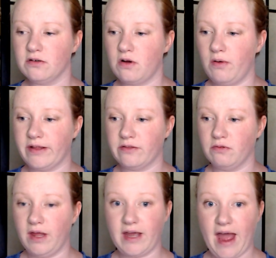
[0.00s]
going through
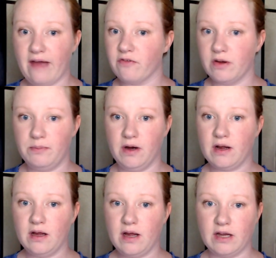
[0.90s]
like every book
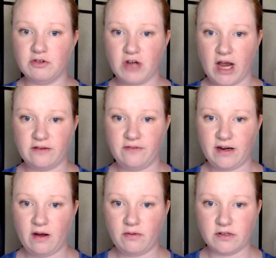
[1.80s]
and trying to
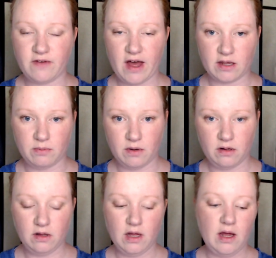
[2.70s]
find out what was valuable.